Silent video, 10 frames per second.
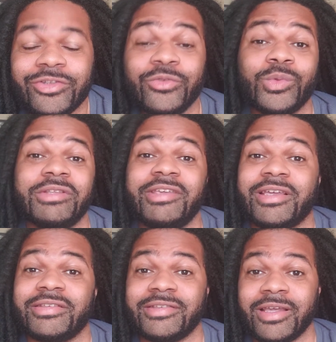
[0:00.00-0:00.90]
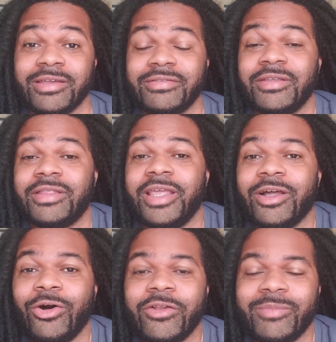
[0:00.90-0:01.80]
I just want to take a second to
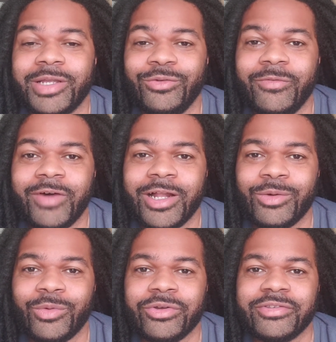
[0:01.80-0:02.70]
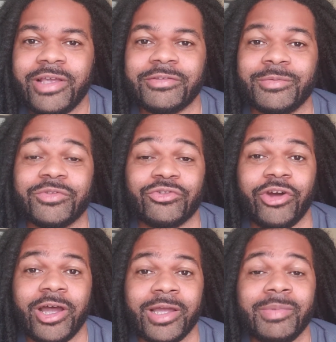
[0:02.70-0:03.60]
thank all of my new followers that
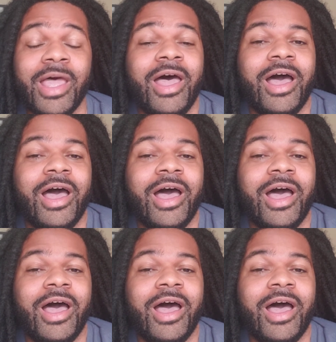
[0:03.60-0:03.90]
subscribed.